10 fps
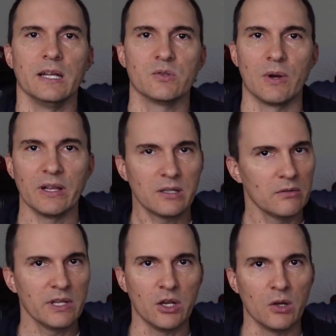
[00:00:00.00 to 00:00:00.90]
It's
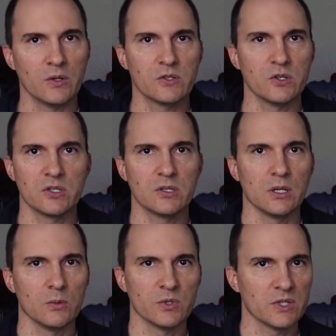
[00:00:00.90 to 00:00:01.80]
relatively new, it's
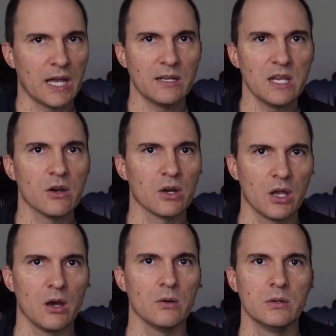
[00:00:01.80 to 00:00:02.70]
just uh, was signed a year
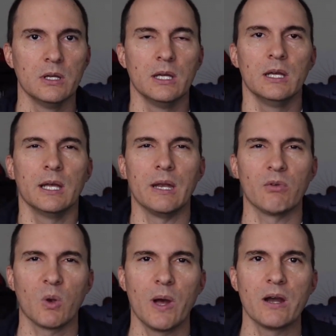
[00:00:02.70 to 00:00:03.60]
ago,
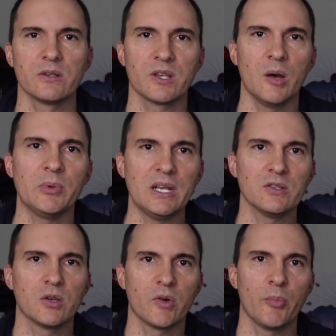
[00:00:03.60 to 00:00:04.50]
and it requires
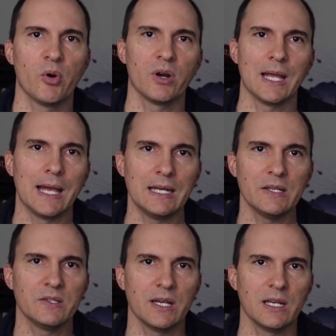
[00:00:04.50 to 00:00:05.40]
companies to report
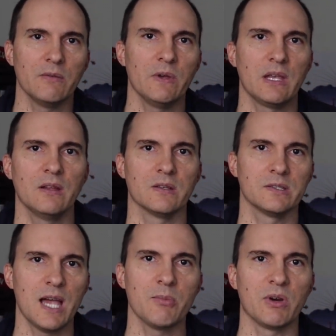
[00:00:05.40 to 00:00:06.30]
any significant
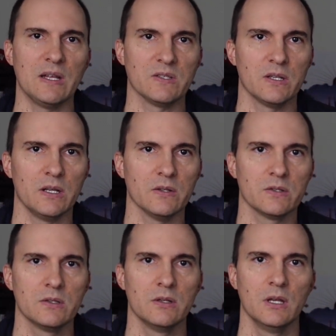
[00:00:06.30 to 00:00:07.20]
cyber
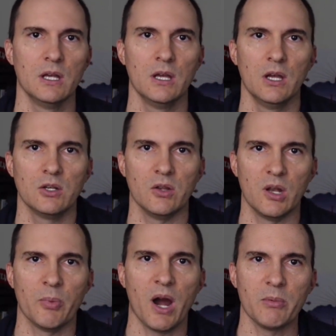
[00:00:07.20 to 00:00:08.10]
incidents
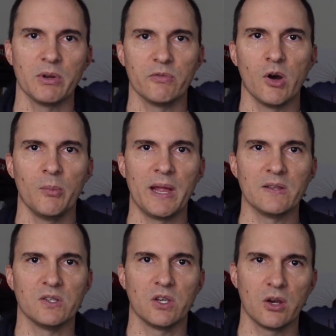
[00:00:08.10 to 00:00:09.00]
to the Department of
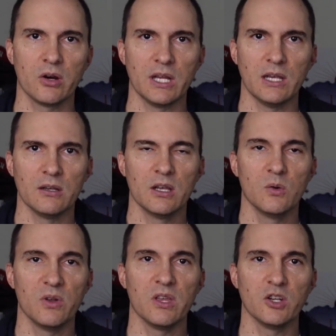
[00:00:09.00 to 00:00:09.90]
Homeland Security
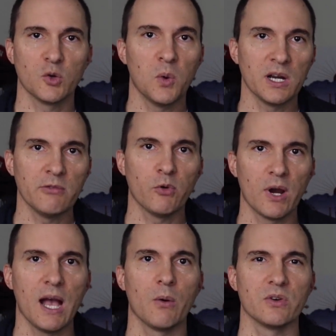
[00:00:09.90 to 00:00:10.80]
within
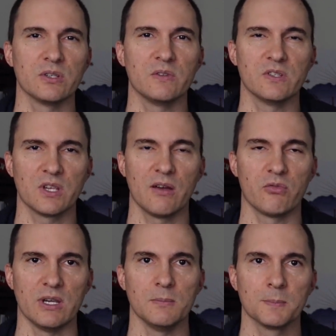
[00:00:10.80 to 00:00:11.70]
24 hours of
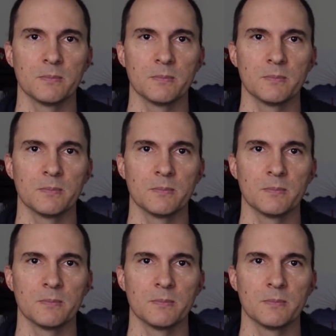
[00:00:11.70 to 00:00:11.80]
discovery.